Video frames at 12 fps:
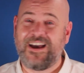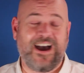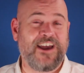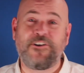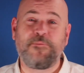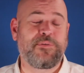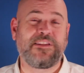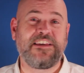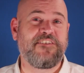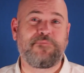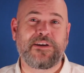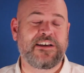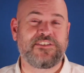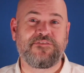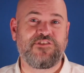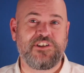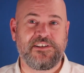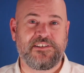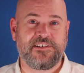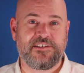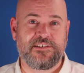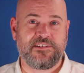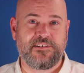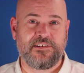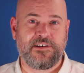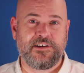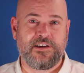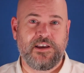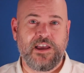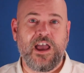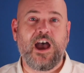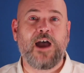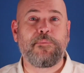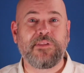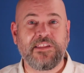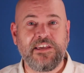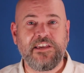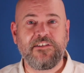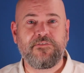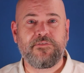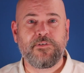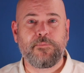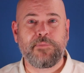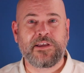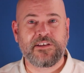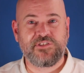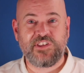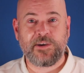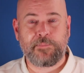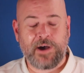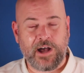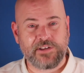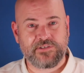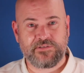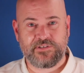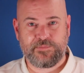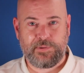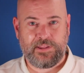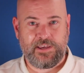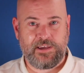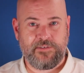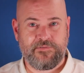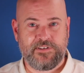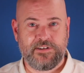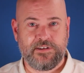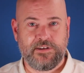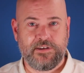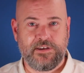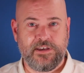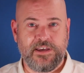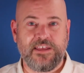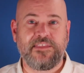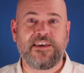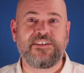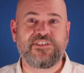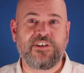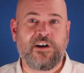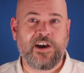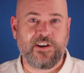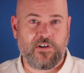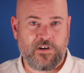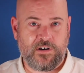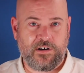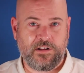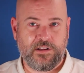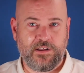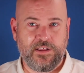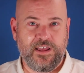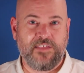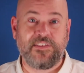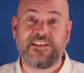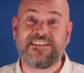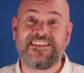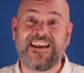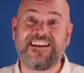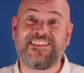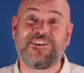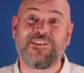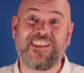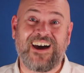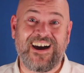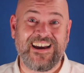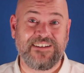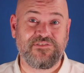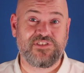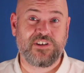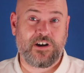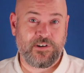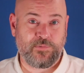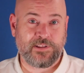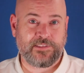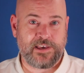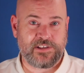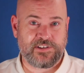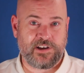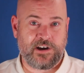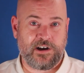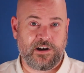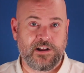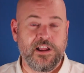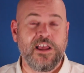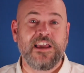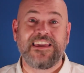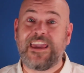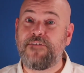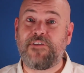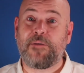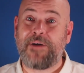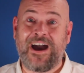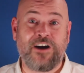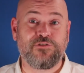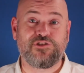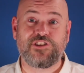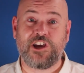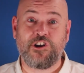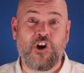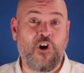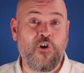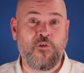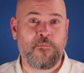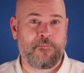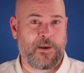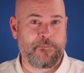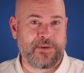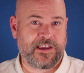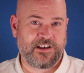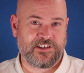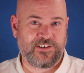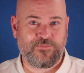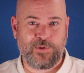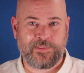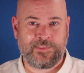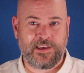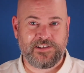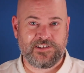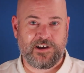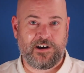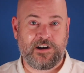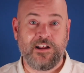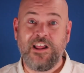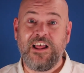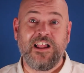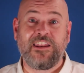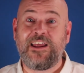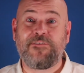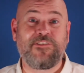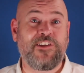I don't believe because of Jesus. I believe because the apostles believed. They saw it all. They staked their lives on what they saw, gave up house and home because of what they saw, left